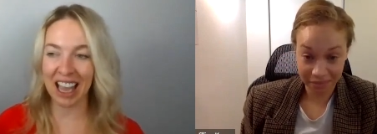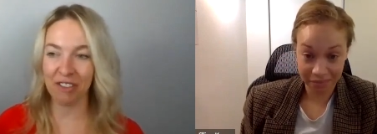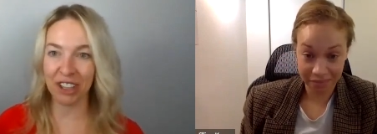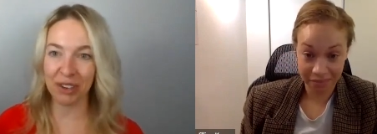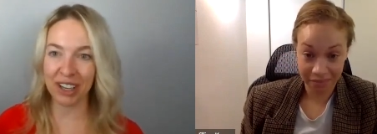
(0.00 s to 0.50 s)
Speaker 1: I
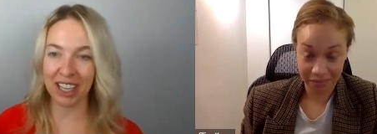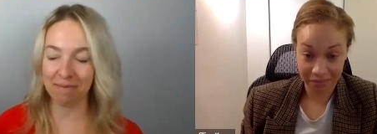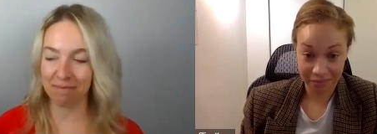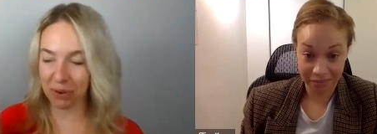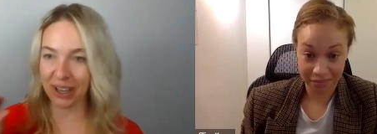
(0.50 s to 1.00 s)
really want to
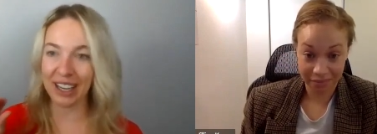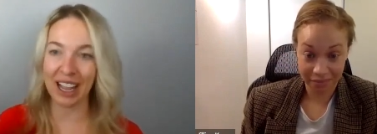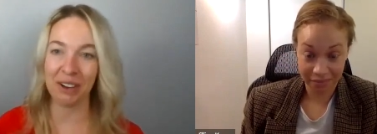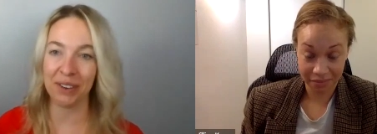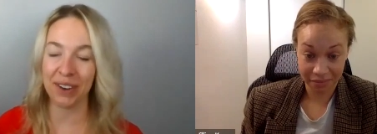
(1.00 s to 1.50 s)
point
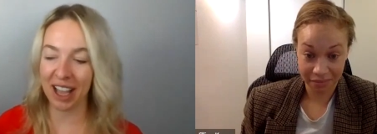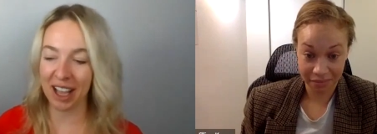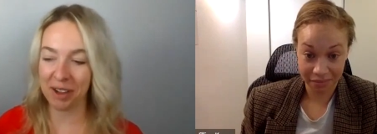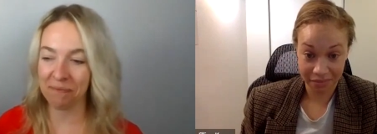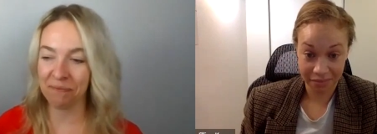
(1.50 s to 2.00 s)
out.
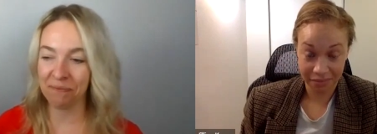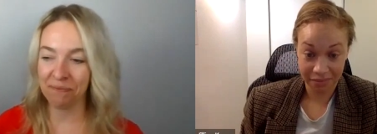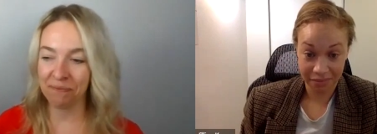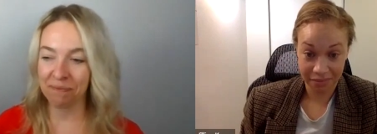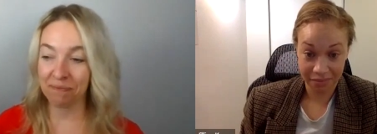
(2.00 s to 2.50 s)
Um,
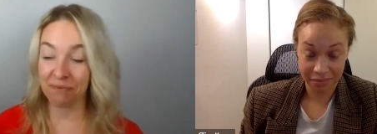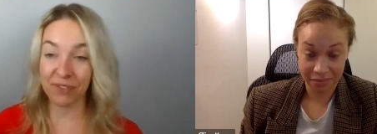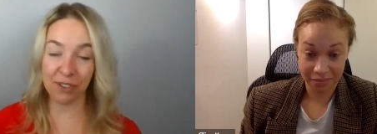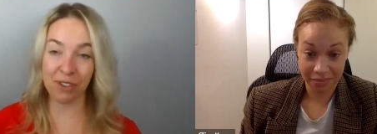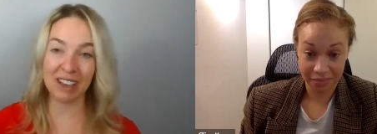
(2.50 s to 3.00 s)

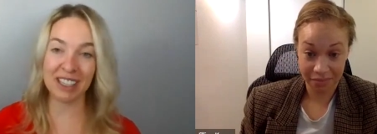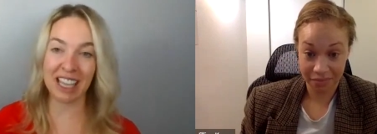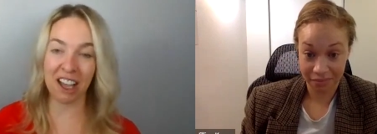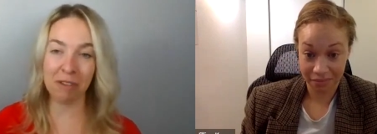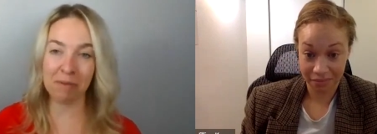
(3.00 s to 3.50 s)
so for
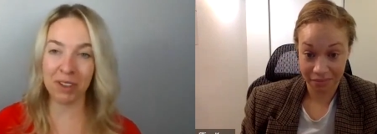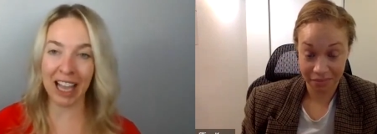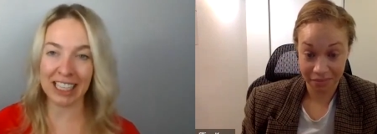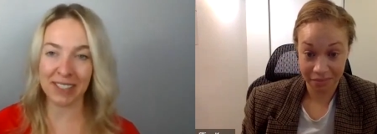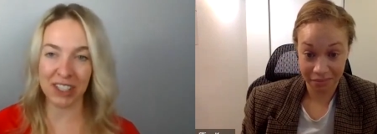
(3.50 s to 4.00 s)
myself, people
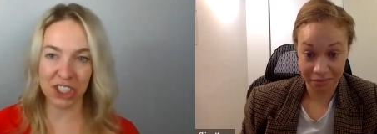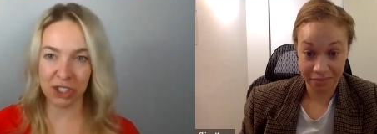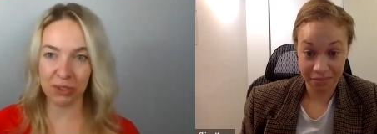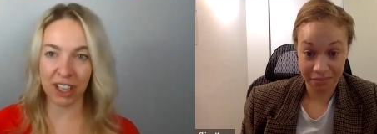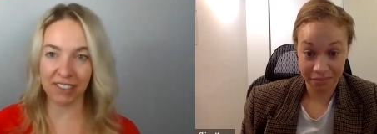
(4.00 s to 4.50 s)
ask me, "Do
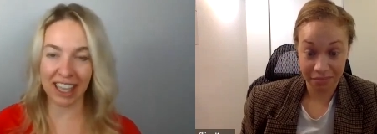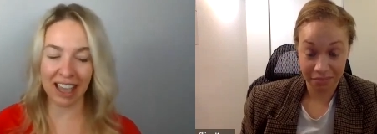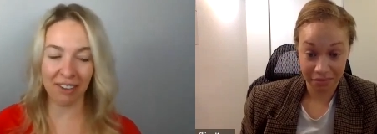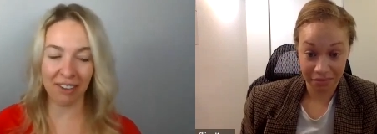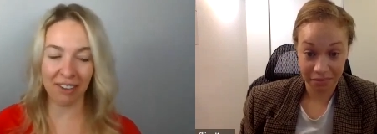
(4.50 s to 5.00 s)
you love
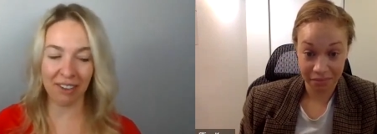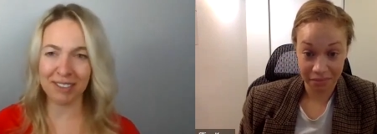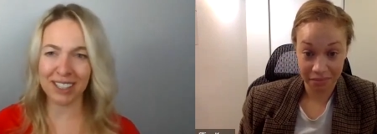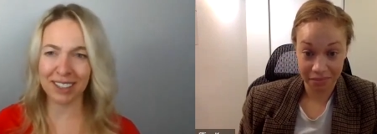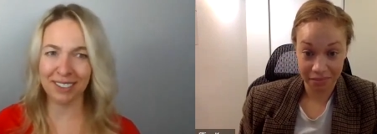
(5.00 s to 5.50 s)
accounting?" And I
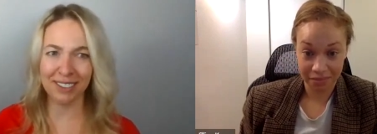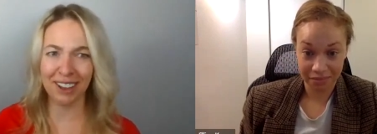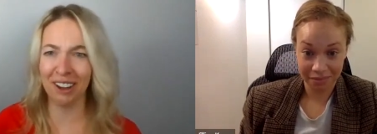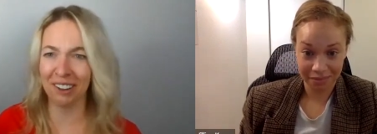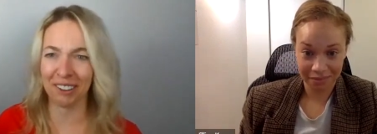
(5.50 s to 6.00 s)
was like,
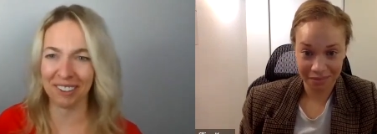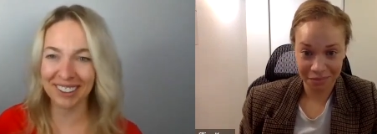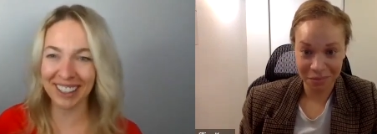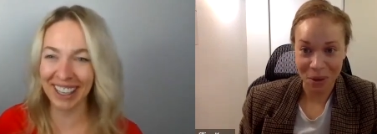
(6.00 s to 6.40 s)
"No."